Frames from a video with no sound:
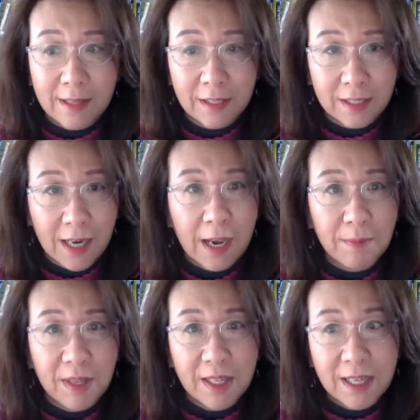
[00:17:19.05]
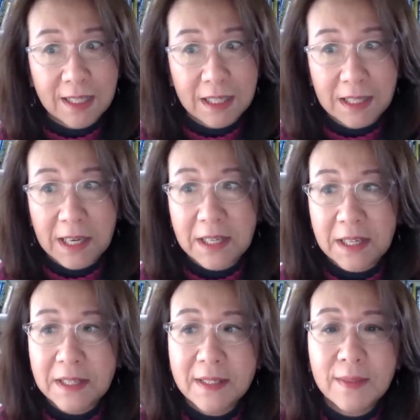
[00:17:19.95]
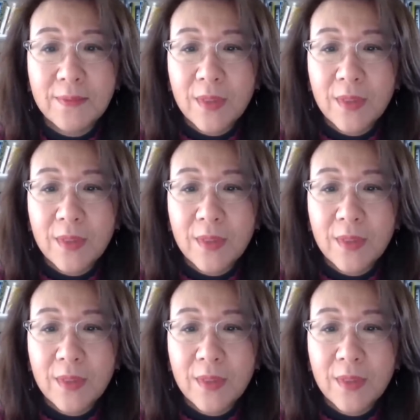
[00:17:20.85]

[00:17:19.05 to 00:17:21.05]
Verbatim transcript: at the time in the nineteen nineties.